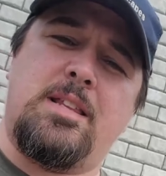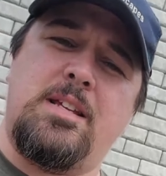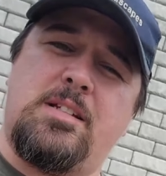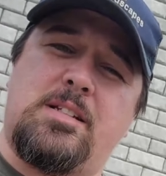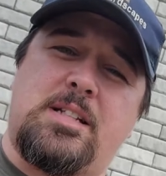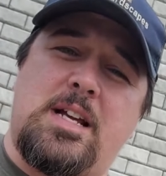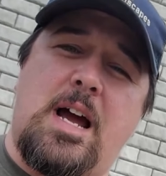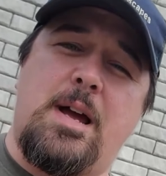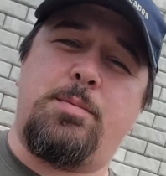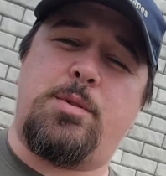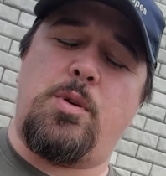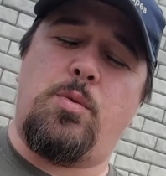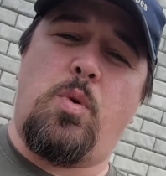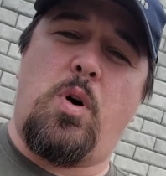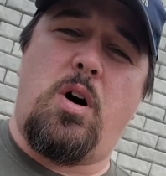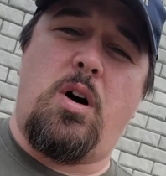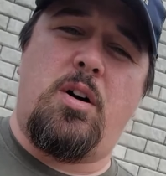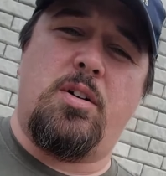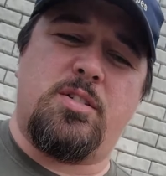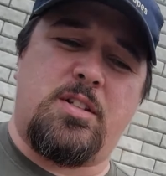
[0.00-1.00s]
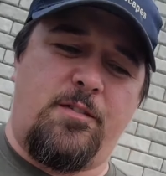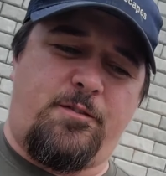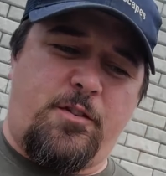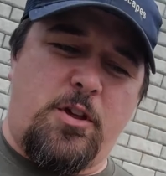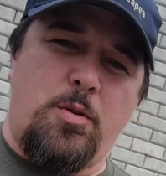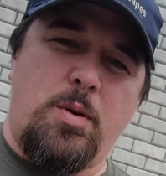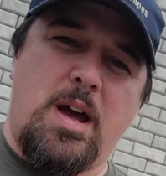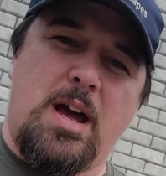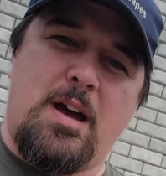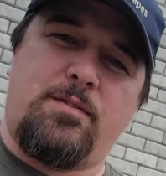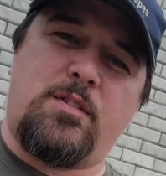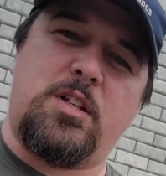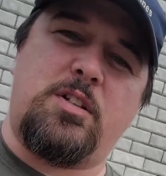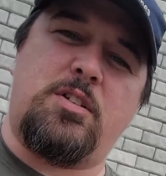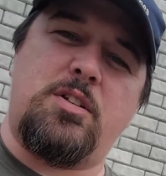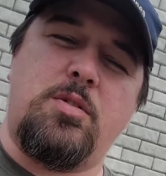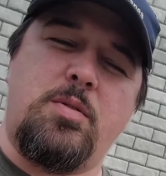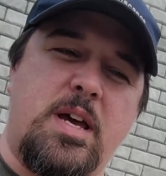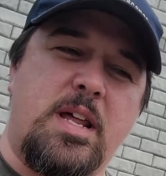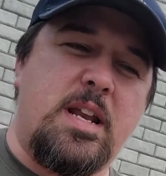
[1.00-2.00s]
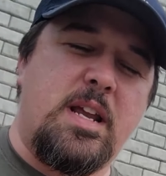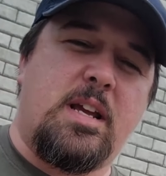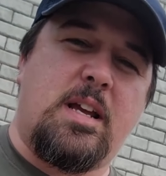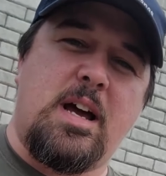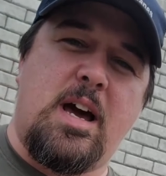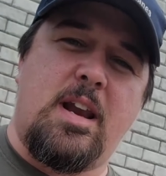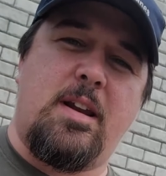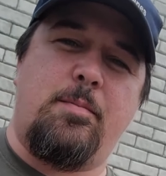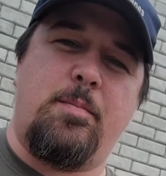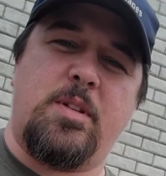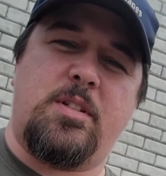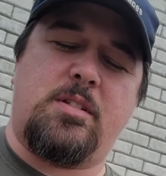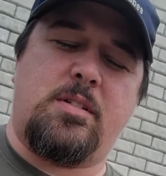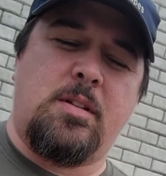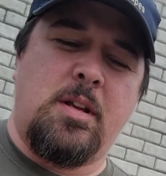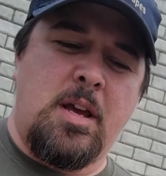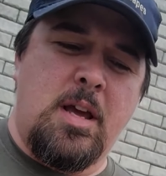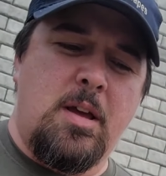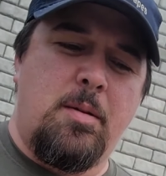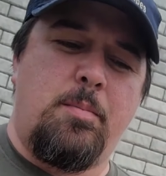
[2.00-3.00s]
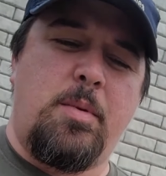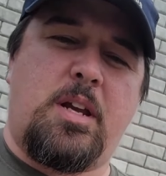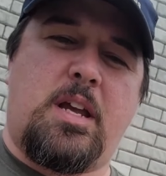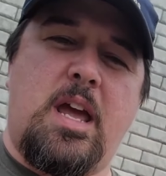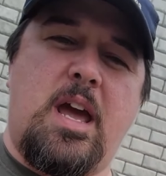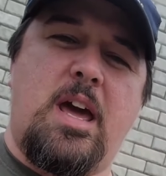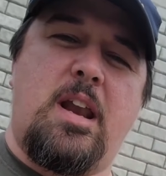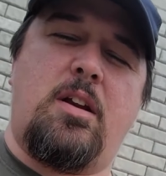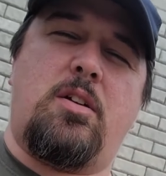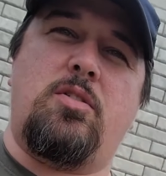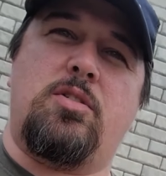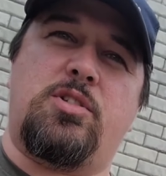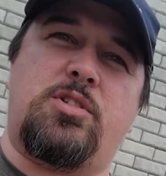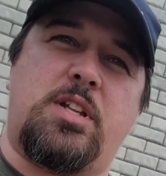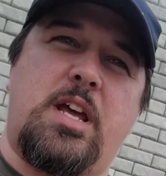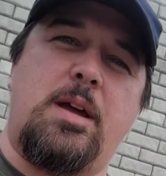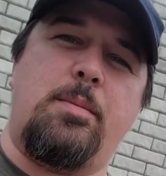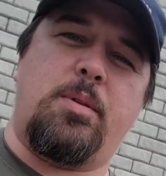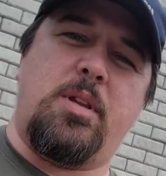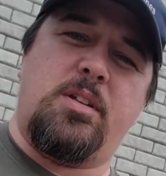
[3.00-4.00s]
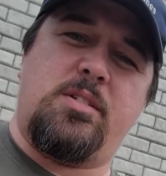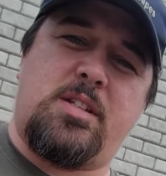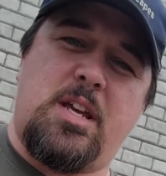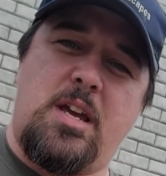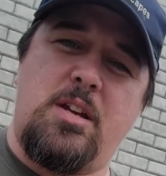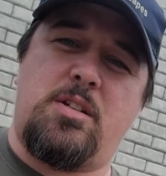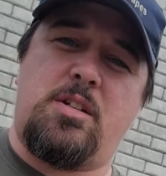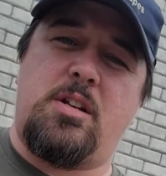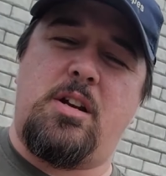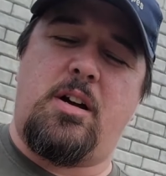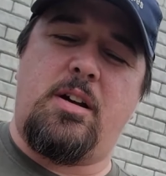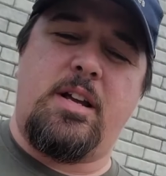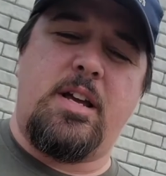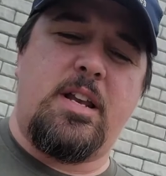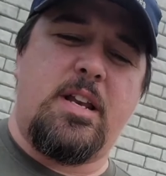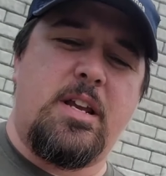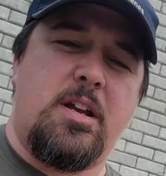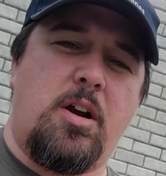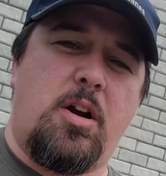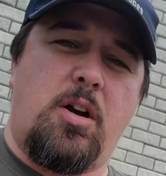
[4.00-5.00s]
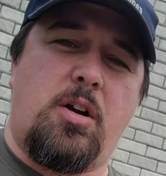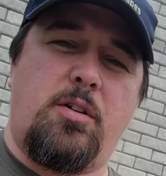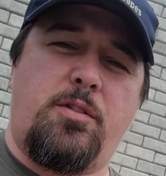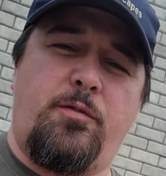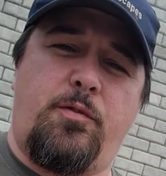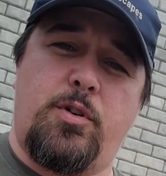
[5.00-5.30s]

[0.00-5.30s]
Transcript: These types of walls, if you have to do any kind of mechanical stabilization on any earth